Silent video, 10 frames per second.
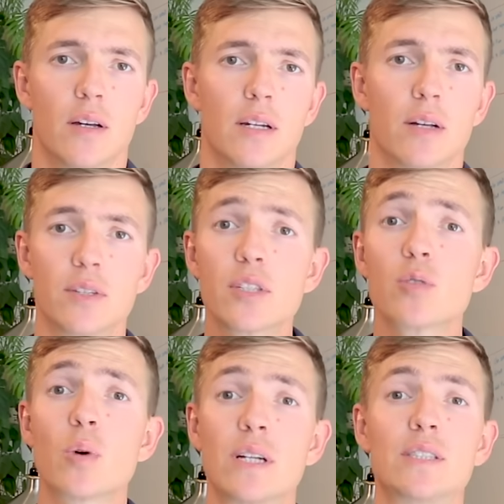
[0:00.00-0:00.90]
Now, this is
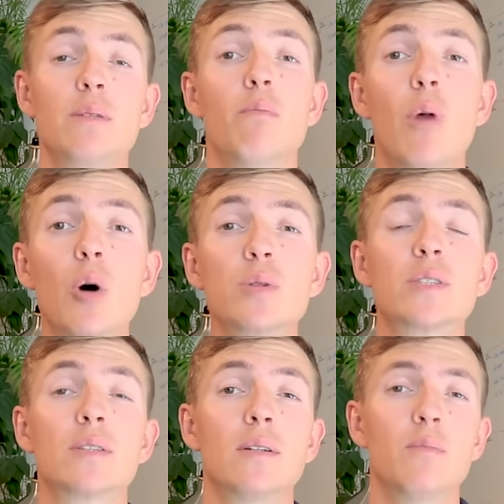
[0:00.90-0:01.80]
where I see
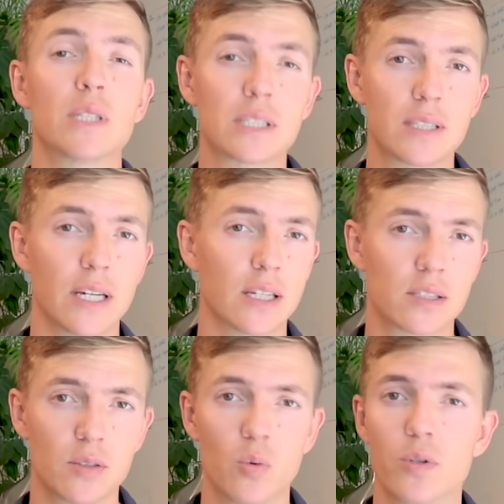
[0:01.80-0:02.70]
most
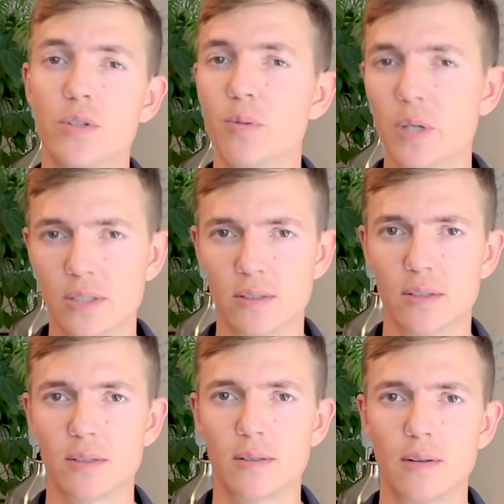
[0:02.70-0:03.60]
mistakes with new
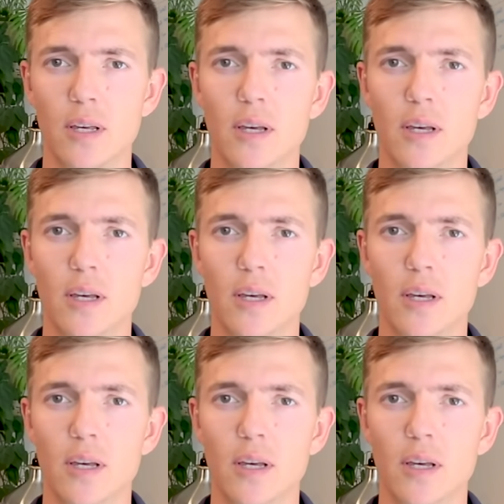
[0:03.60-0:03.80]
businesses.